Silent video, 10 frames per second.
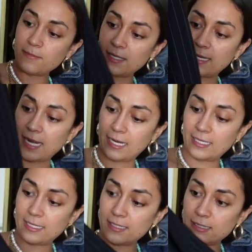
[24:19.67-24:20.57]
from the
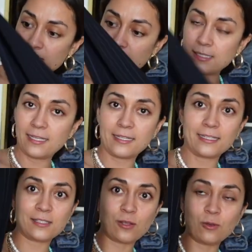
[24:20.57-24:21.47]
90s. Like,
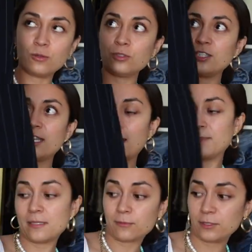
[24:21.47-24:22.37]
it's so cool. She kept
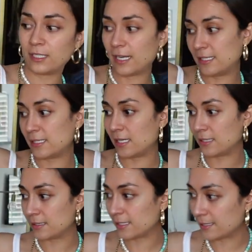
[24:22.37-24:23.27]
some really nice
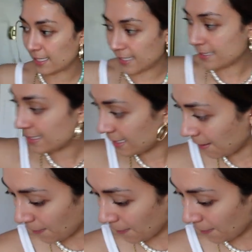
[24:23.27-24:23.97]
things because I get to keep